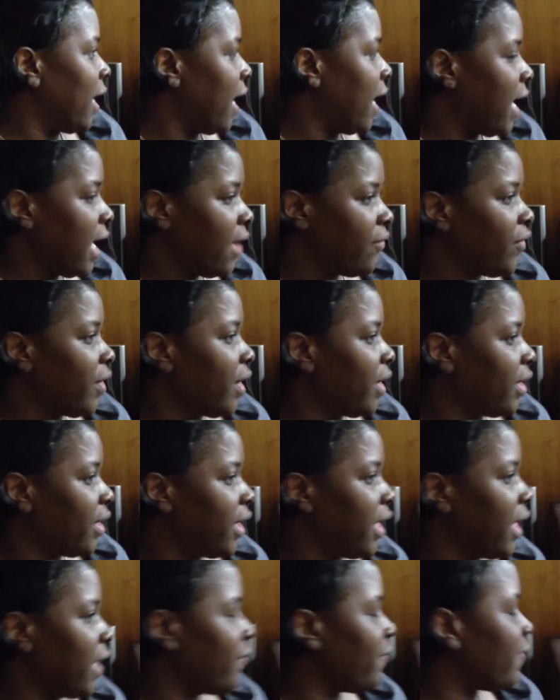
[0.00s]
Having
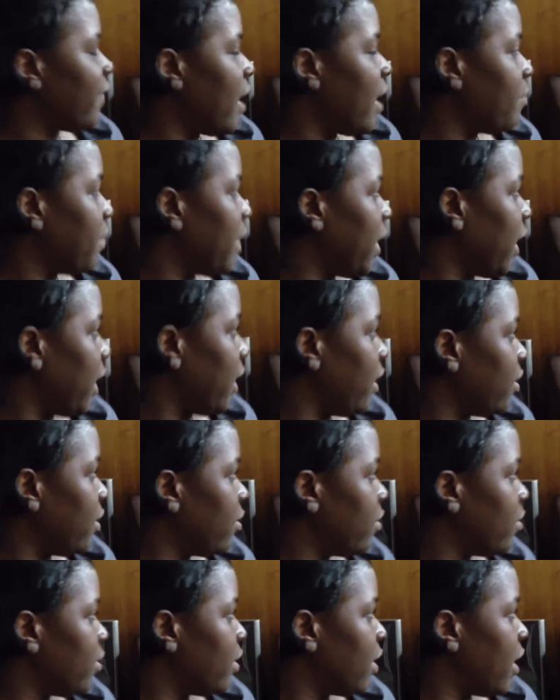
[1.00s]
a family
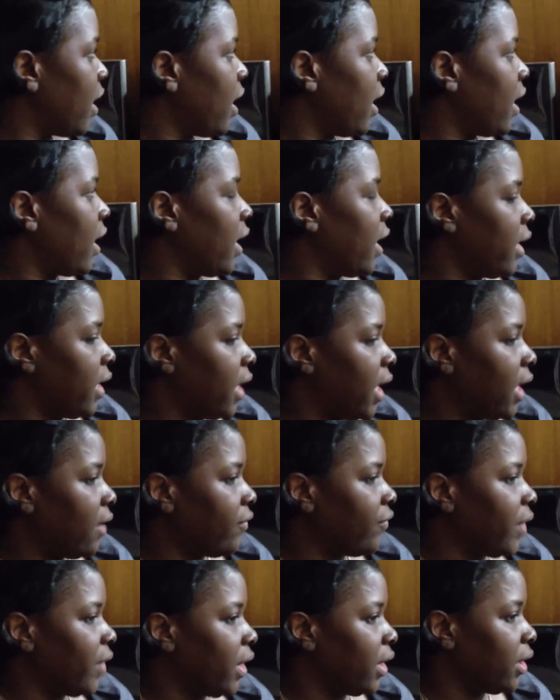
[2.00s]
and
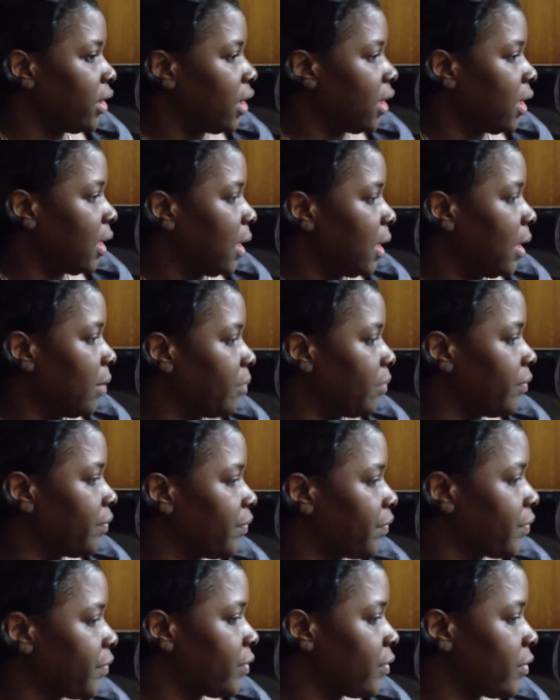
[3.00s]
having
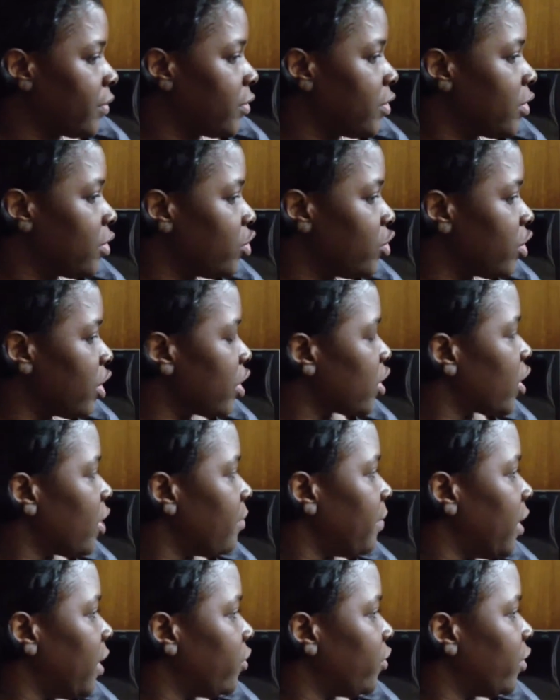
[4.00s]
just
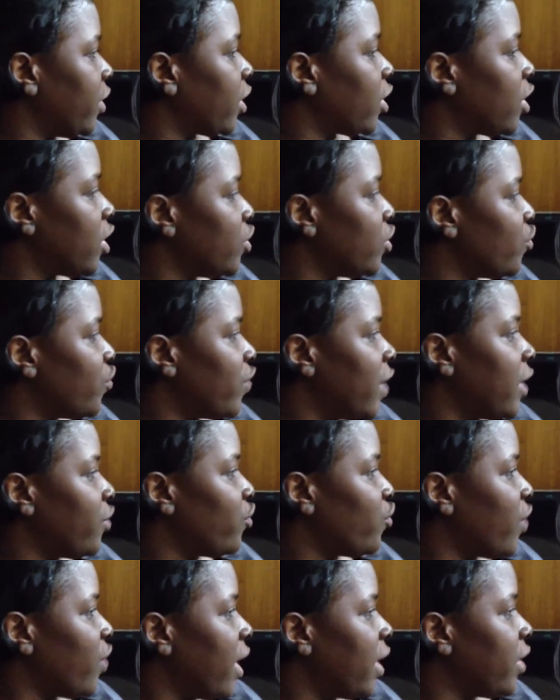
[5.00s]
coming to the country and
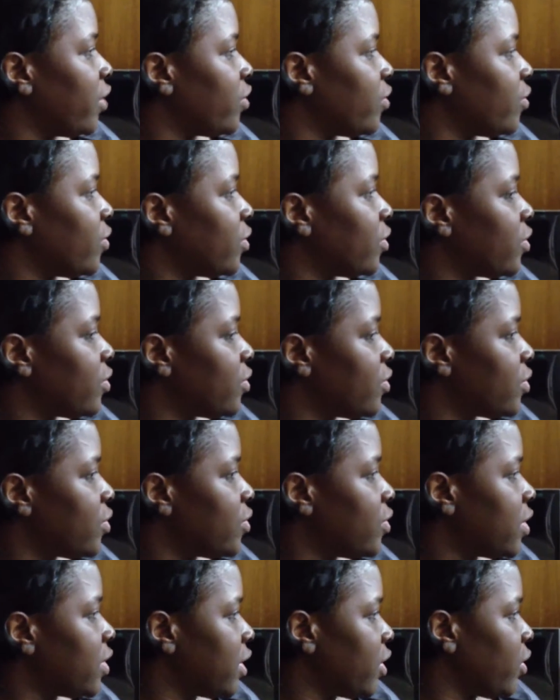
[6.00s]
trying to
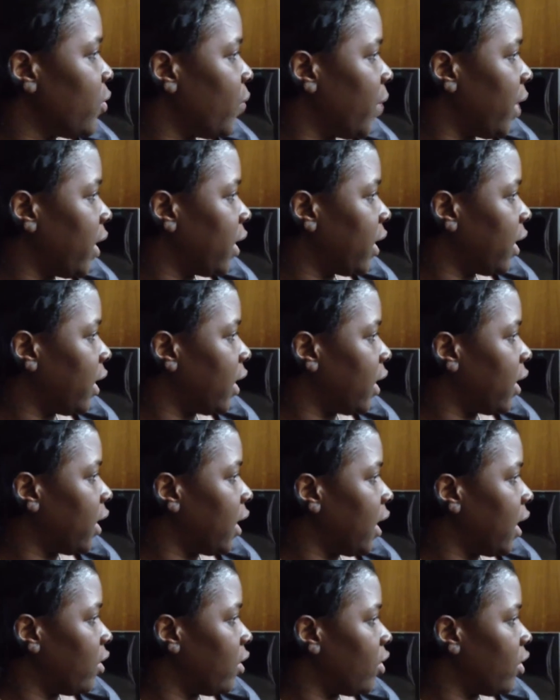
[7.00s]
situate it
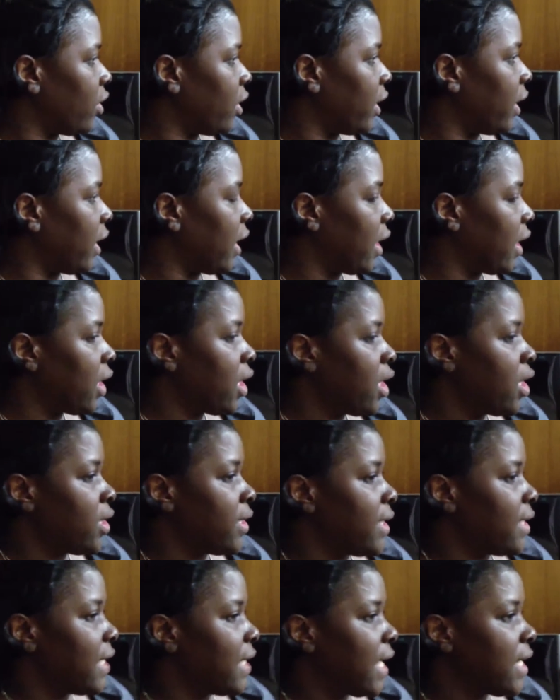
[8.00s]
and mm-hmm. all of that,
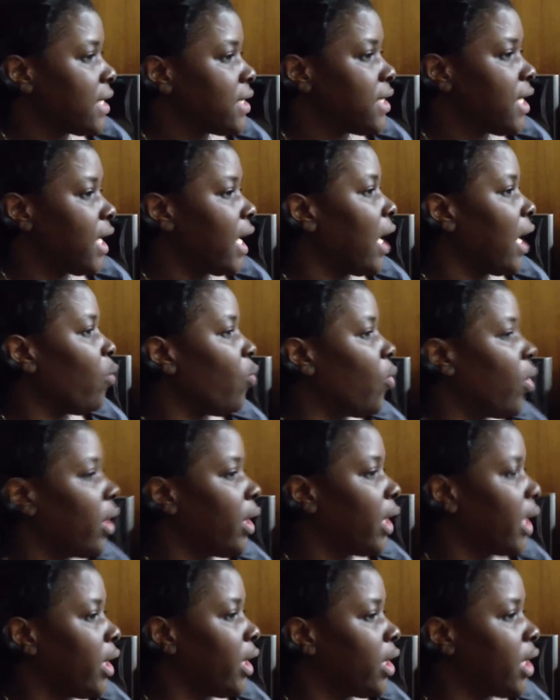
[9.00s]
the last thing I
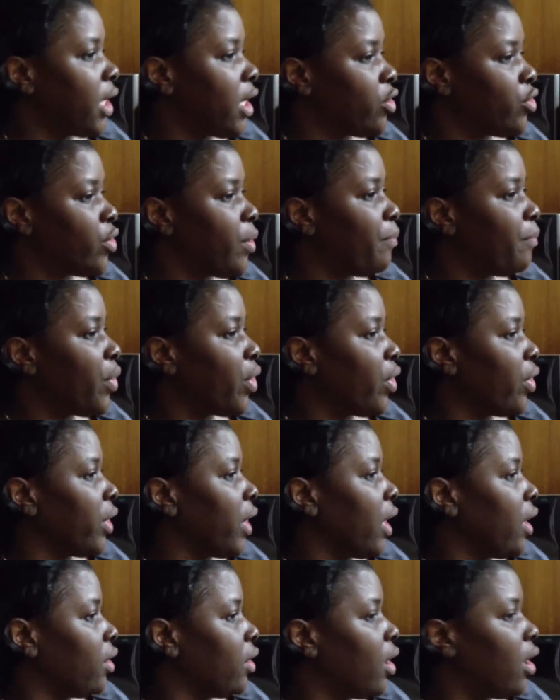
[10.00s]
wanted is the
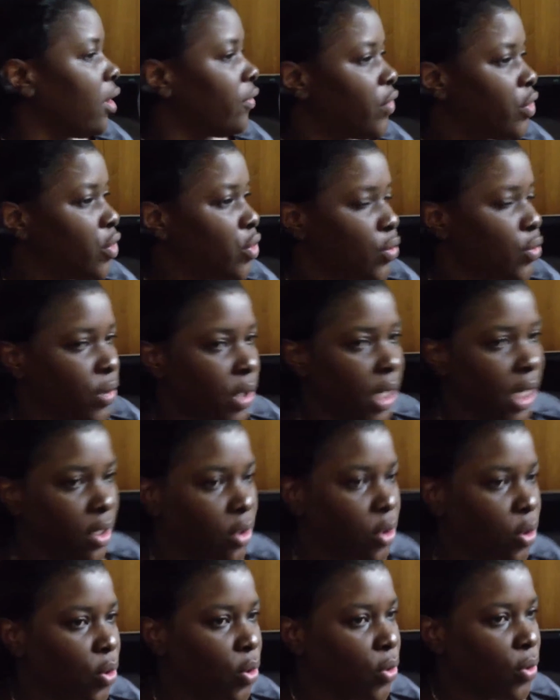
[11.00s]
burden of
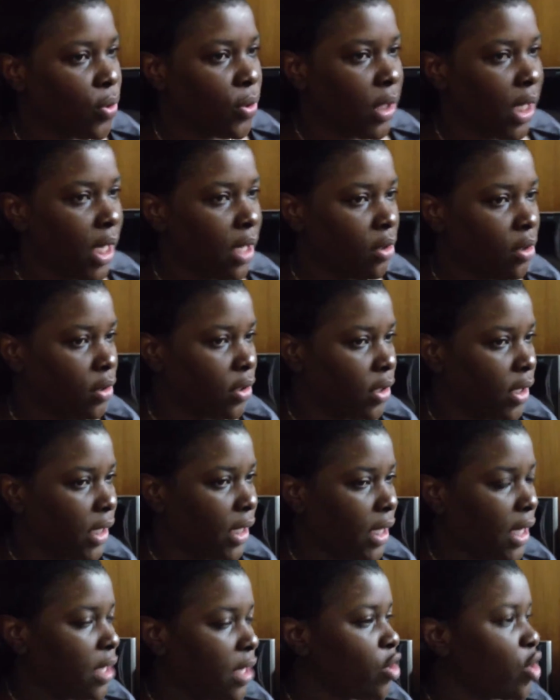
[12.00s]
student loan and all of
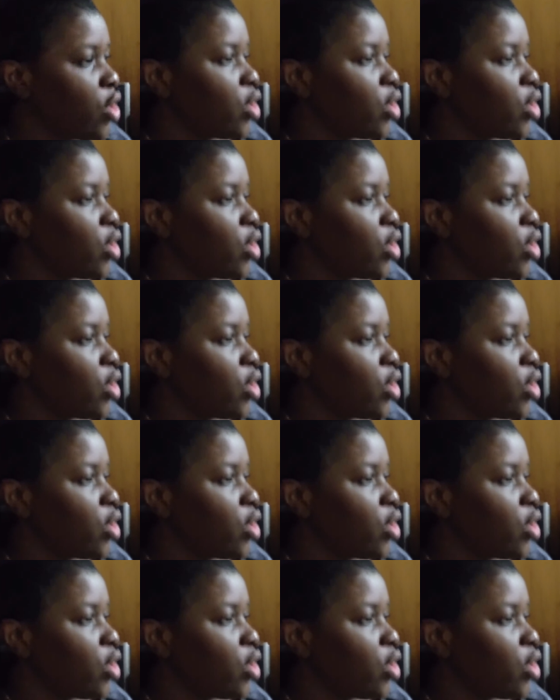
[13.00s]
that.